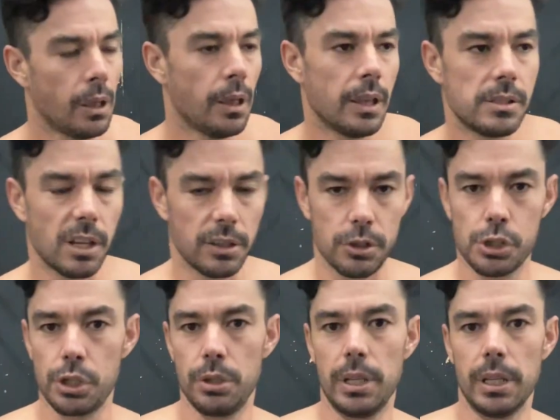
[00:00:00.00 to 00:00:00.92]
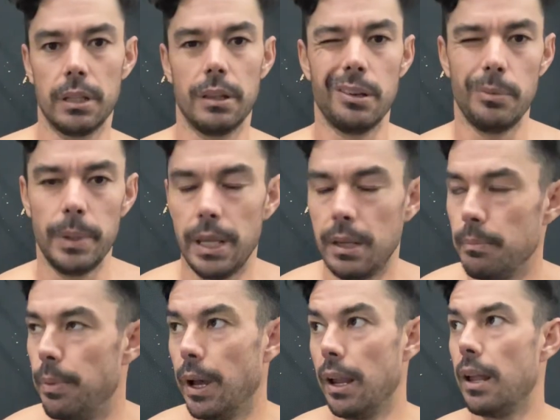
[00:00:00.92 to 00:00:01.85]
It's undershooting a little bit,
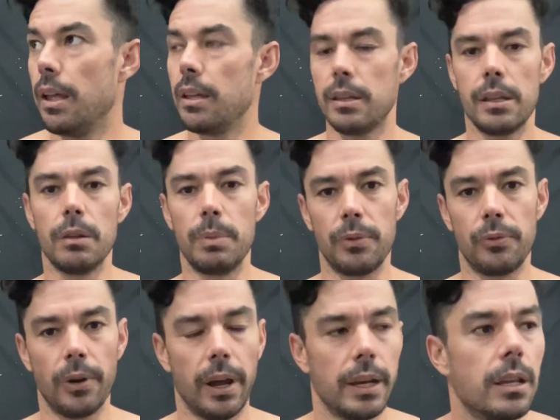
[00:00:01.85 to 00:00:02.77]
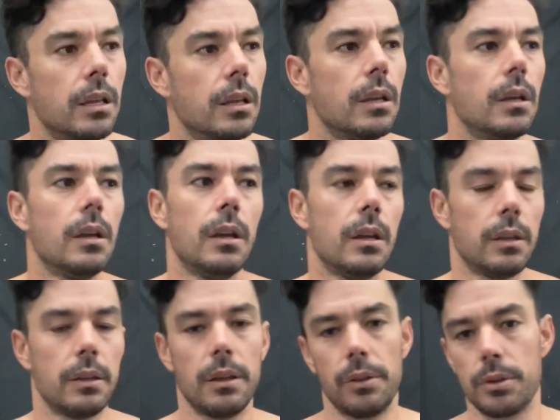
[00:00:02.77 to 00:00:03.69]
but it'll be fine.
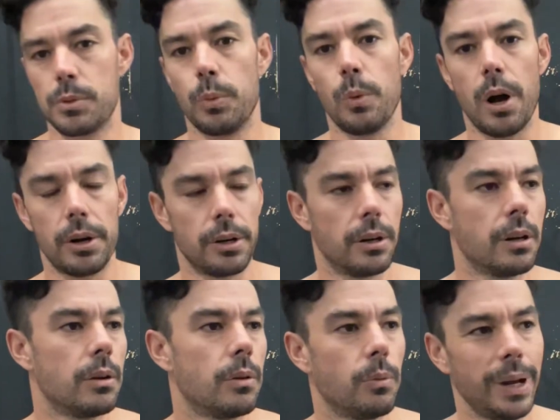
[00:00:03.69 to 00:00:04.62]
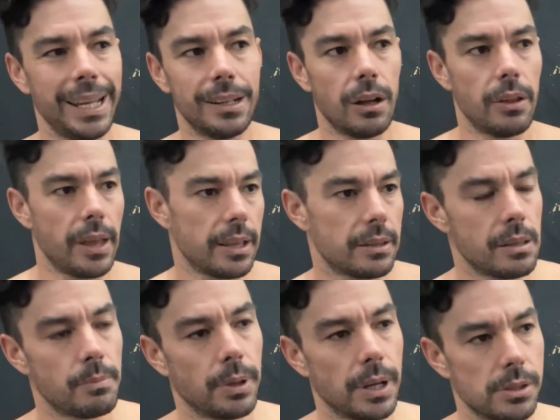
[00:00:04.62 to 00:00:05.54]
There's water, weight, and all that
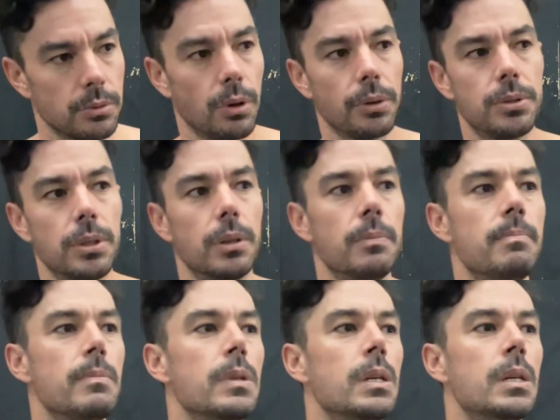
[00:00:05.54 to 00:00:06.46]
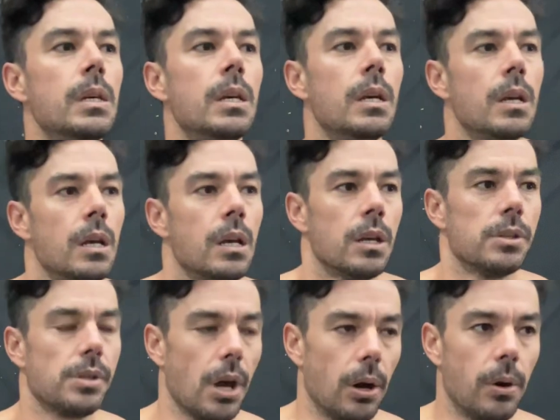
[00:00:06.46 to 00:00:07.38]
plays a role too.
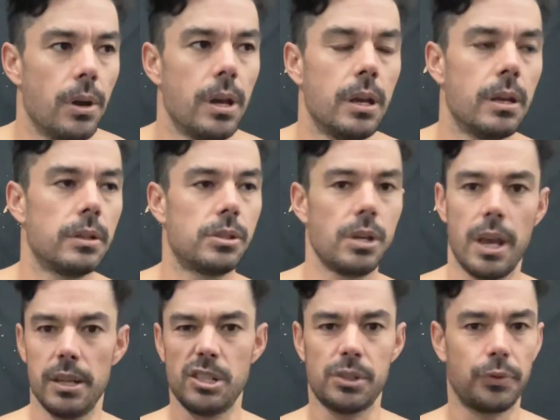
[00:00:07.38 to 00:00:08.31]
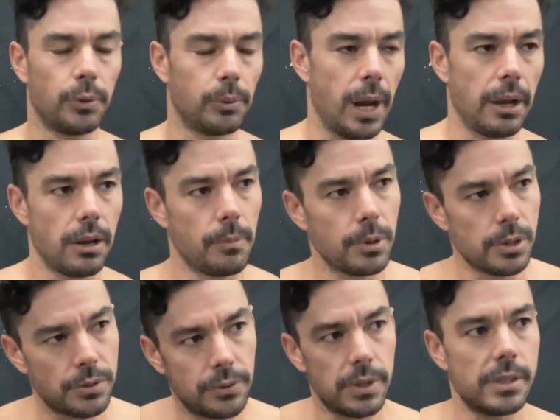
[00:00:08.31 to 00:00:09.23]
So, and just for round numbers,
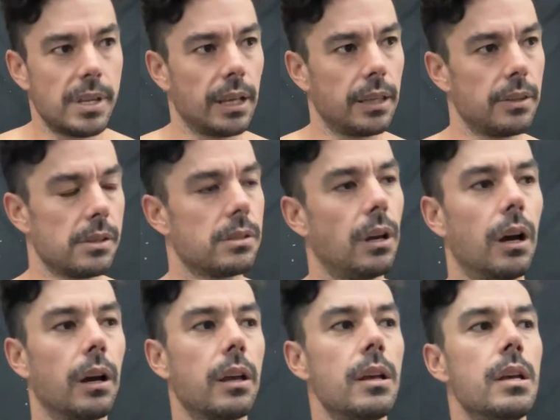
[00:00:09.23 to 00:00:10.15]
for the sake of this talk.